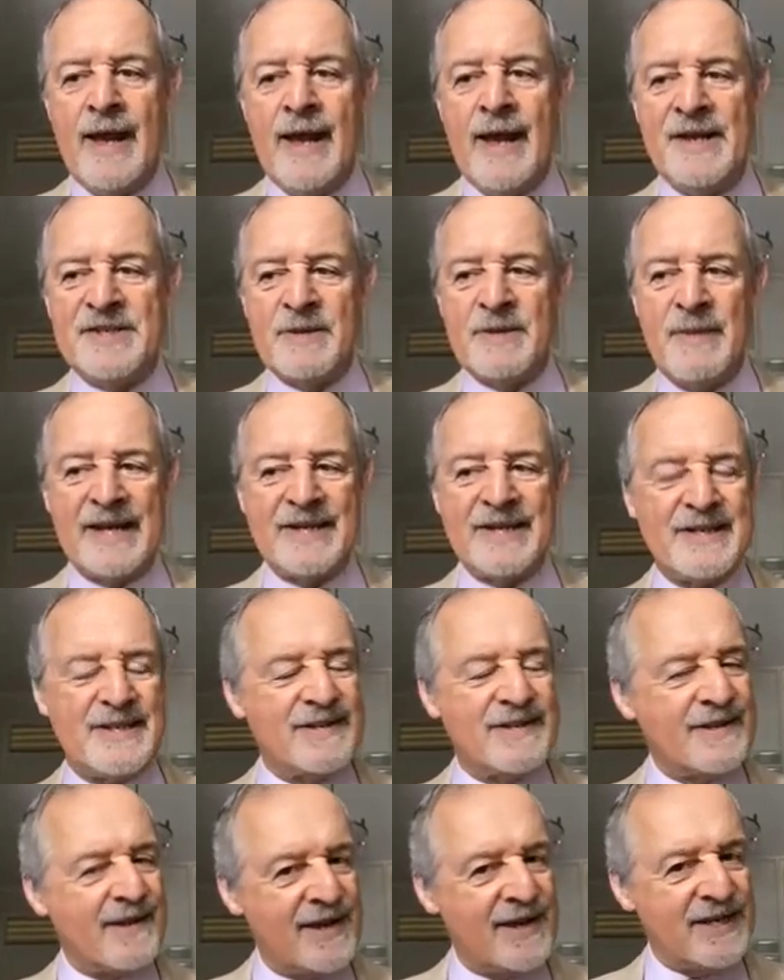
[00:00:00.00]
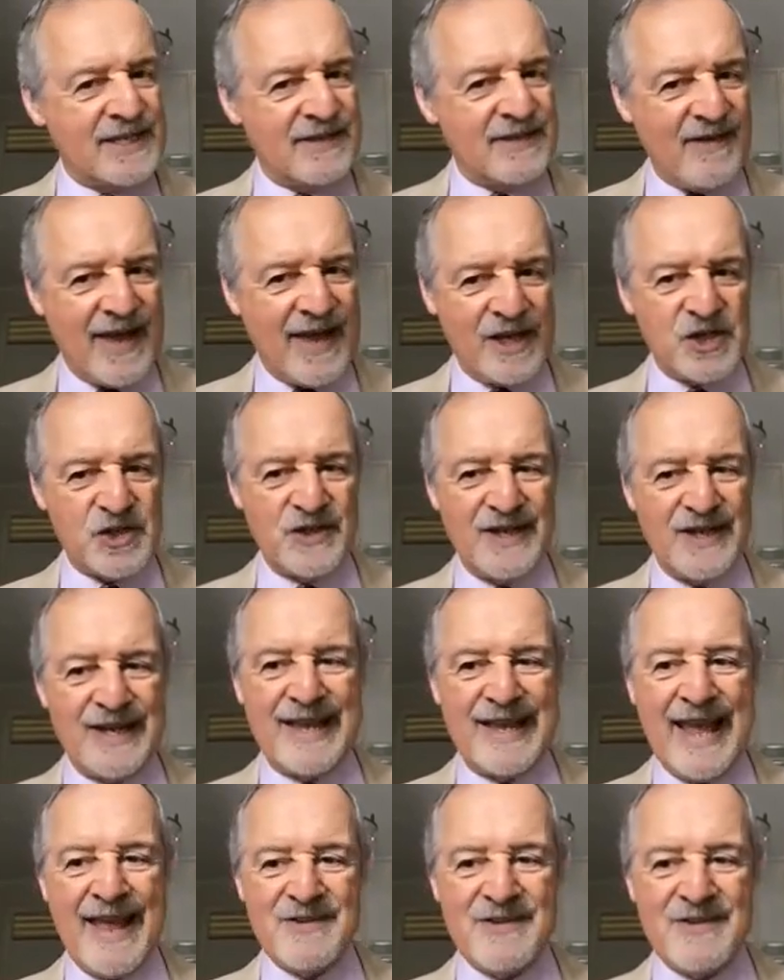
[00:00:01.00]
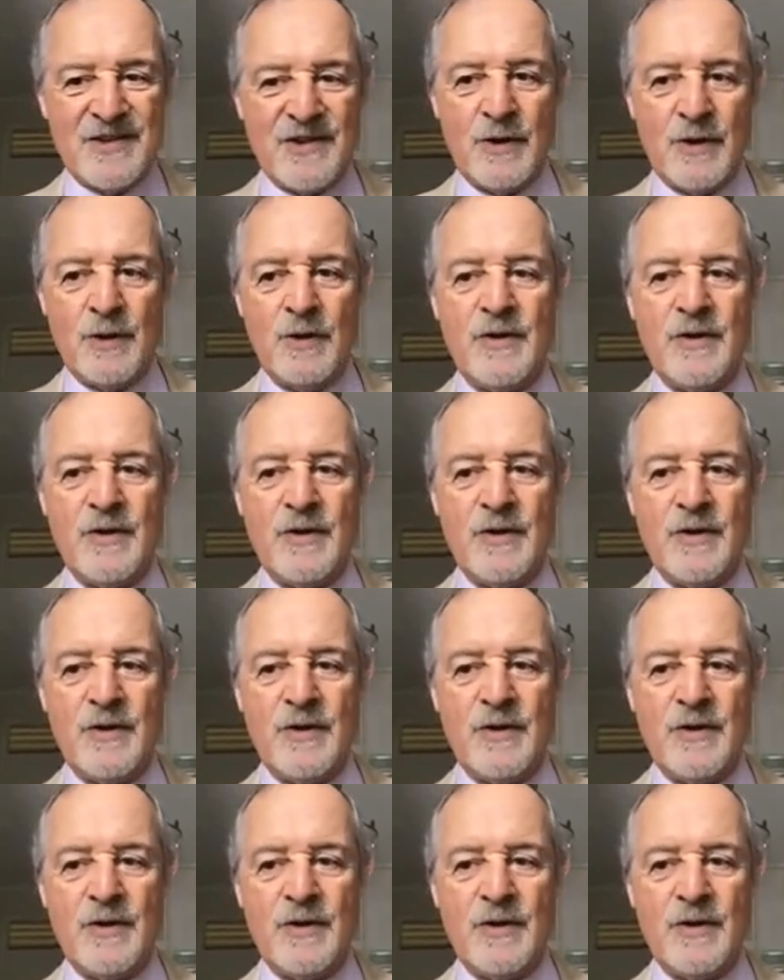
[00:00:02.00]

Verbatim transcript: and to make decisive action against the